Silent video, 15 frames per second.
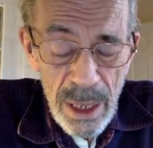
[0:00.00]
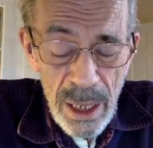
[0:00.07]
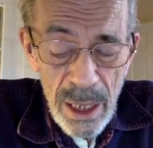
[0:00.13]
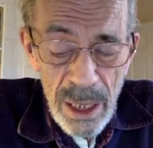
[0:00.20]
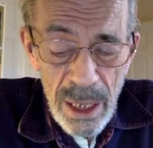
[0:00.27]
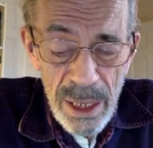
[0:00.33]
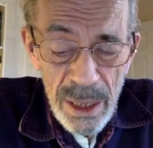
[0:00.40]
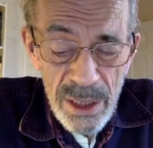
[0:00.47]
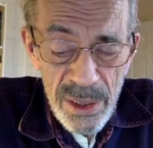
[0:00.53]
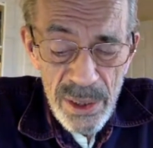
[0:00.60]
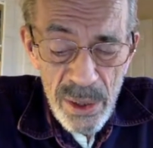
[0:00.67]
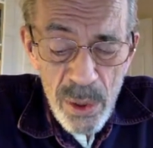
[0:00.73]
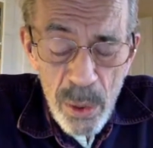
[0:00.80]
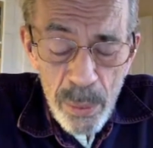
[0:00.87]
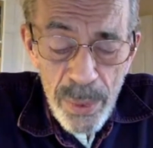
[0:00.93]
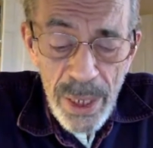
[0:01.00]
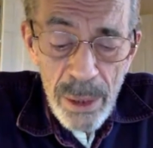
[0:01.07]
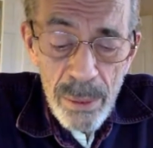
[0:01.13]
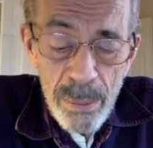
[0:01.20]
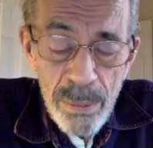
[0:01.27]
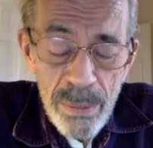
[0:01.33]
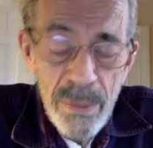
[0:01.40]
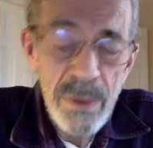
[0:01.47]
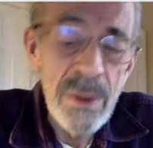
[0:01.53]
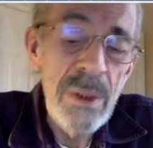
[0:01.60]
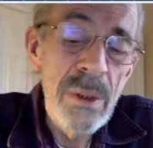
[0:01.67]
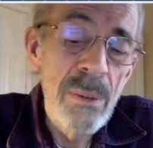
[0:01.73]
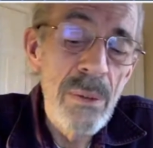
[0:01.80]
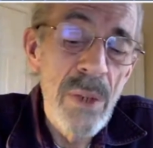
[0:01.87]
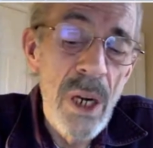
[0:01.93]
I assume that
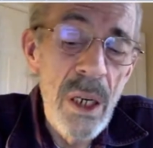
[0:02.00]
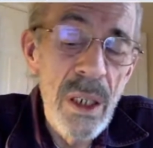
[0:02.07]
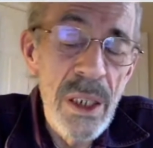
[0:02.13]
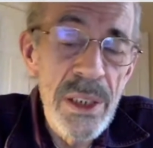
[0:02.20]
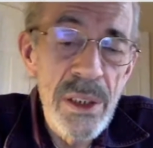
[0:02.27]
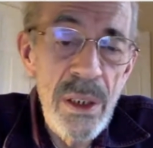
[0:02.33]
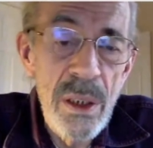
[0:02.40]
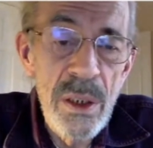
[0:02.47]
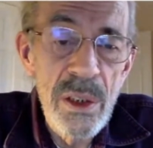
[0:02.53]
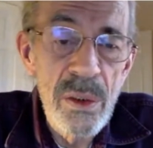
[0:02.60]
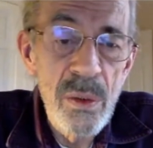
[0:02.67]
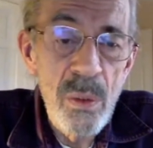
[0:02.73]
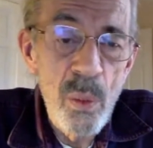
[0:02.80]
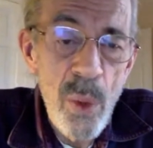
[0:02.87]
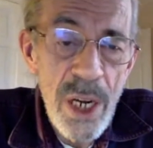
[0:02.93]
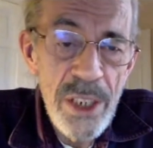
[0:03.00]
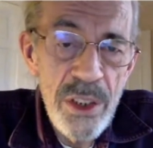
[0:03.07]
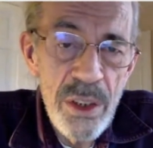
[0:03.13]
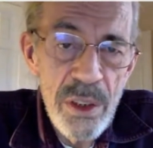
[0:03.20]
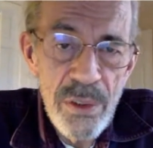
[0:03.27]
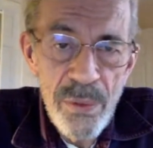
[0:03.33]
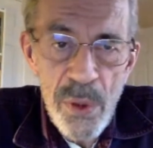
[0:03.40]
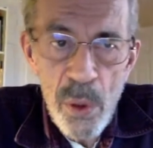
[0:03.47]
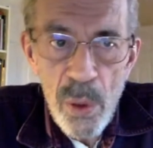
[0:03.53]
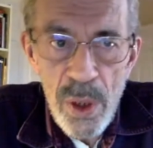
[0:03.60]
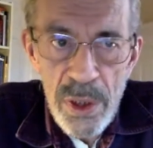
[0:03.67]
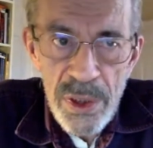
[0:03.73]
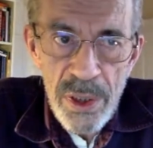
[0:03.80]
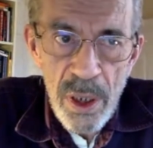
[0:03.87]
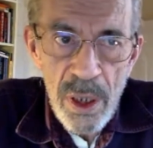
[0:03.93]
our listeners, watchers,
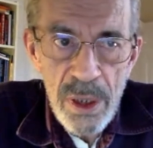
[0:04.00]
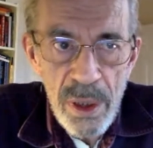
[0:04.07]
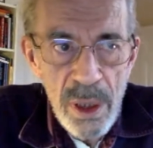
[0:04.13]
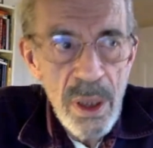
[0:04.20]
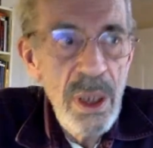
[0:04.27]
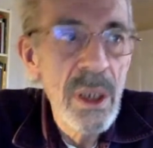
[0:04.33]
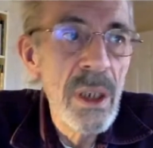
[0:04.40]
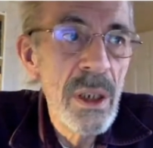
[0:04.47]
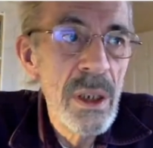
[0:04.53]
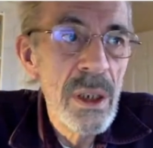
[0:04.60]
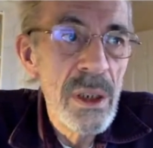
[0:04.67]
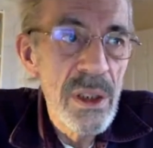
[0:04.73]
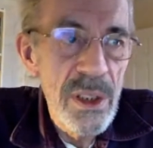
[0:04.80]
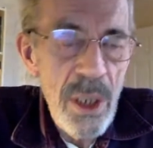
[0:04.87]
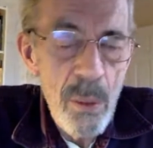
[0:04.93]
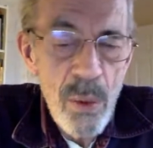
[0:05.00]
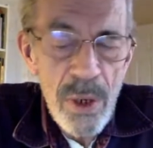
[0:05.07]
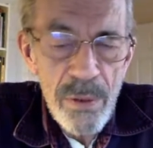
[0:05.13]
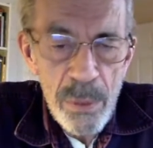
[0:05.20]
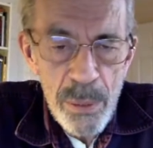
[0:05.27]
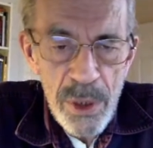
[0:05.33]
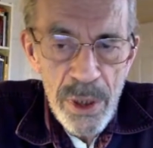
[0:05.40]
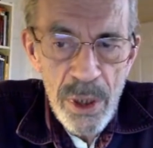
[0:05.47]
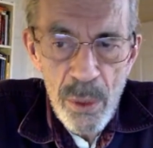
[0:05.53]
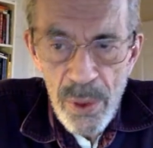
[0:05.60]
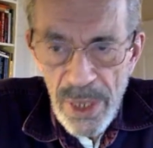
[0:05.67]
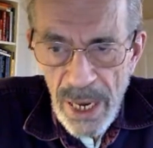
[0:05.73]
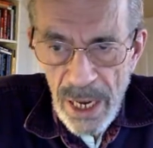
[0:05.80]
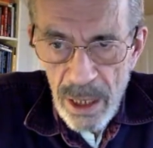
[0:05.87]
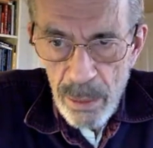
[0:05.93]
viewers are somewhat familiar with
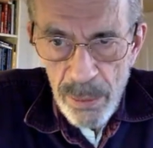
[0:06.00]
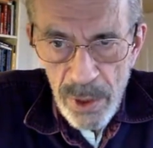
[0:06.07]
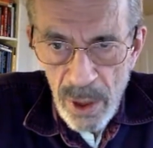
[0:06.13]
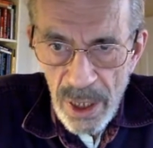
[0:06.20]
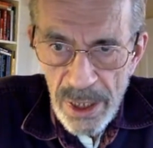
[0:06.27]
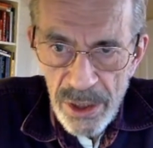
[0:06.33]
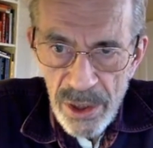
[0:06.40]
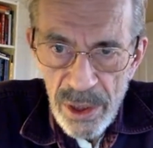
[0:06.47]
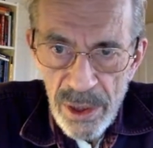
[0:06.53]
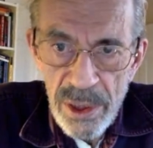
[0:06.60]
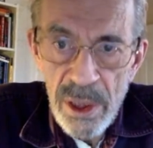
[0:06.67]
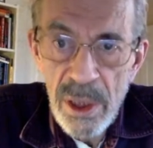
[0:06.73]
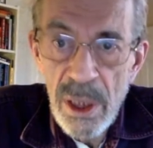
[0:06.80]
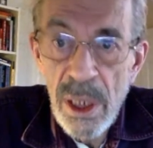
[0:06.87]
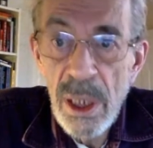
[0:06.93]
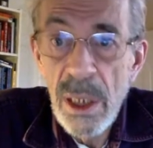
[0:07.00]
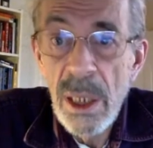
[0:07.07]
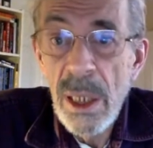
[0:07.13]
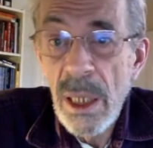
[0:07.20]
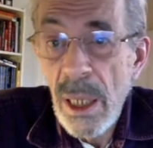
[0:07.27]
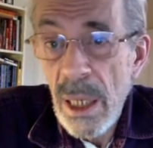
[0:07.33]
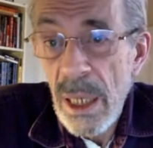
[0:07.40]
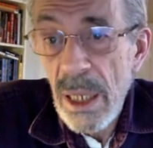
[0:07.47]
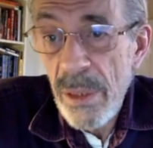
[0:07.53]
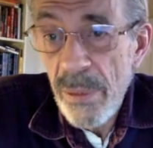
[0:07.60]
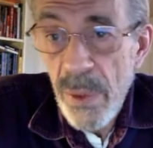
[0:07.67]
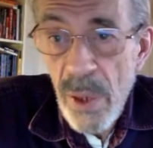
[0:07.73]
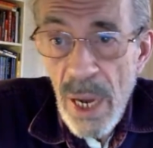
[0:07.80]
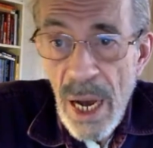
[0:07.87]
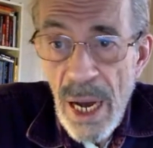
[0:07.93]
cattle mutilations. And if
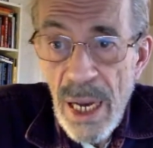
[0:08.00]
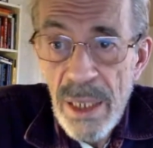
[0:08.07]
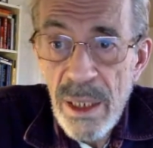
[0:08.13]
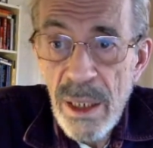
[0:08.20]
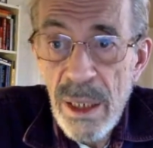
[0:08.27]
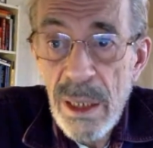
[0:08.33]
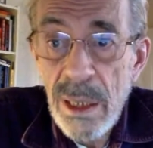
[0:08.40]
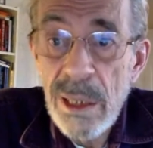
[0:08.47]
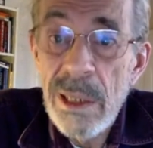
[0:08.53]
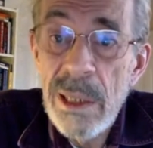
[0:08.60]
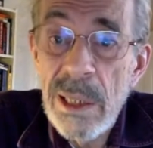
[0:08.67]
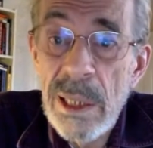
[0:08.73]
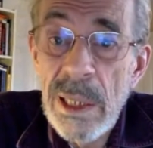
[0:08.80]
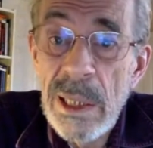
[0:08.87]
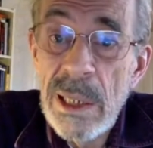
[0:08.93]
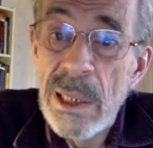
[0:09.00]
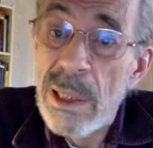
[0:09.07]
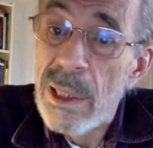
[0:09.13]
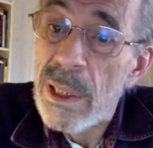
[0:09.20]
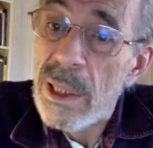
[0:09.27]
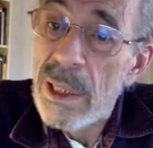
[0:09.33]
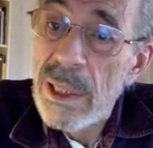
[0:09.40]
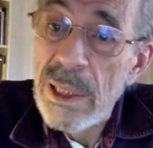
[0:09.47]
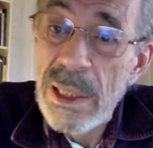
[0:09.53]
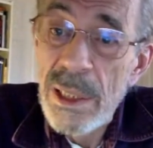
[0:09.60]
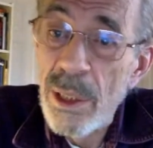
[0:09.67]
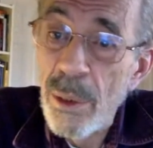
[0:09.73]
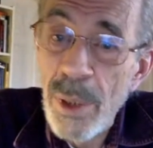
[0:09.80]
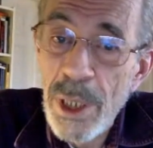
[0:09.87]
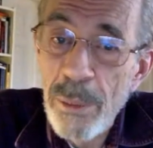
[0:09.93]
you're not,
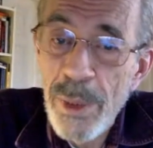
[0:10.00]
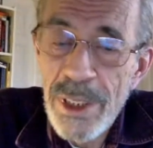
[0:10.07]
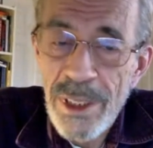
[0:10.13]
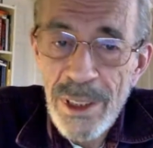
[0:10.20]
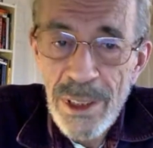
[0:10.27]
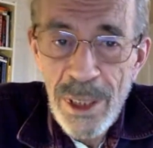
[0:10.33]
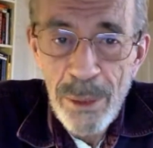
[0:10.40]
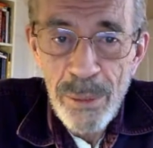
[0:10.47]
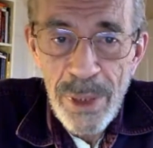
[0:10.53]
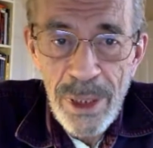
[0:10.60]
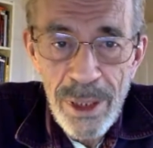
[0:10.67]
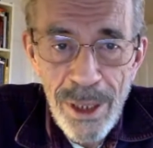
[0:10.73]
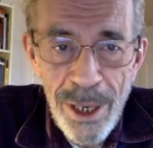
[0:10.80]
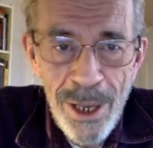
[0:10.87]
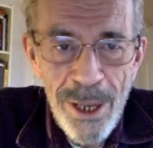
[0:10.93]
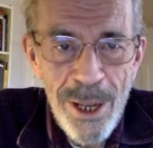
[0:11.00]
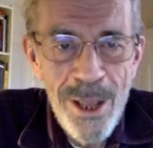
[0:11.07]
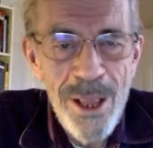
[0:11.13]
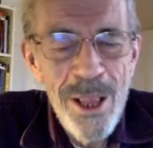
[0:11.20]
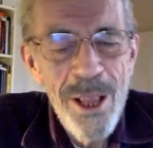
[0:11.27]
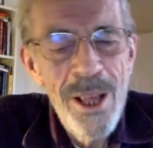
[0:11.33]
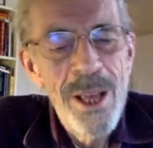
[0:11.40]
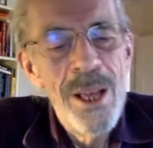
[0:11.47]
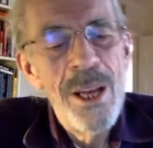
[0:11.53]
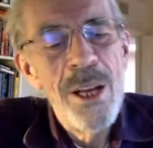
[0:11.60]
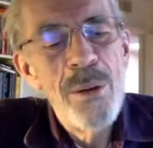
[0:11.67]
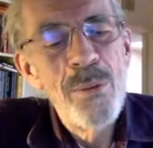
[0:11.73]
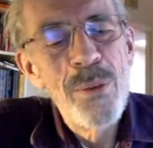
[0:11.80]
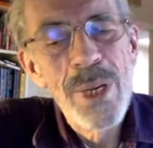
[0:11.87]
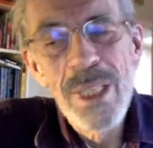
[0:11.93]
you're really missing something.
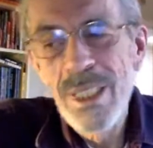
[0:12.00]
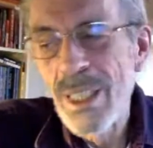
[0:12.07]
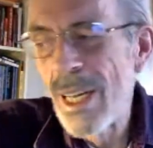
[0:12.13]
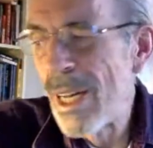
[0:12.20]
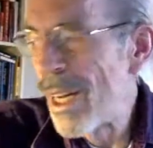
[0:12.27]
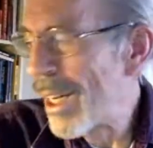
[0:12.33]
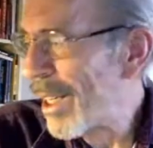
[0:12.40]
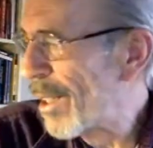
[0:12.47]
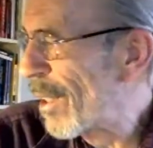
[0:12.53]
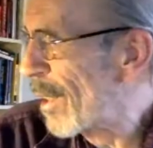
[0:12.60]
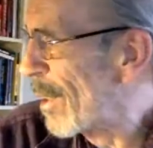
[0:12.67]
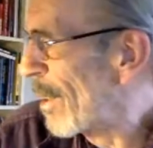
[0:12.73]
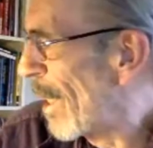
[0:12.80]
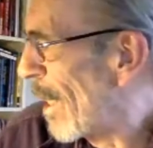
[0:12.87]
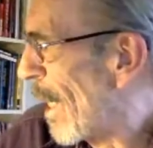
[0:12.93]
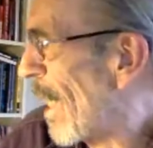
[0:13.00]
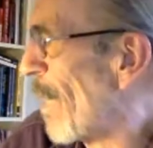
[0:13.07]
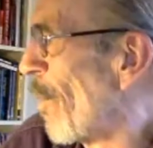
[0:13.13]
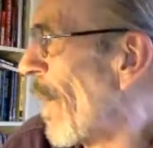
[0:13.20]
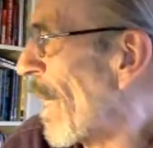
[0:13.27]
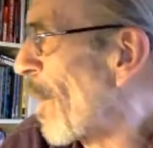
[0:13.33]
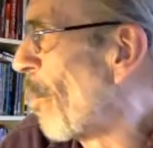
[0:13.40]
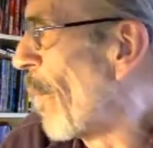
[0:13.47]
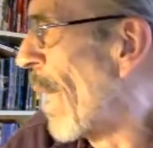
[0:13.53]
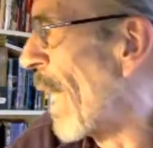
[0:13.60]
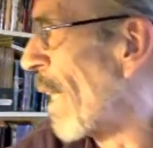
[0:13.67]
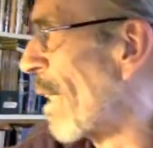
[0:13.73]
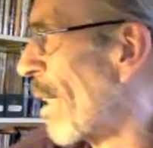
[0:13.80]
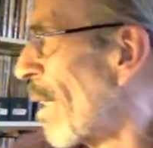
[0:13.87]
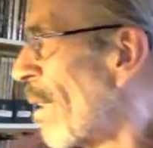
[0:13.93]
But I
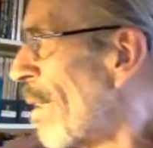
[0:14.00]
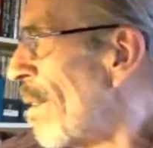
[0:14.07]
recommend,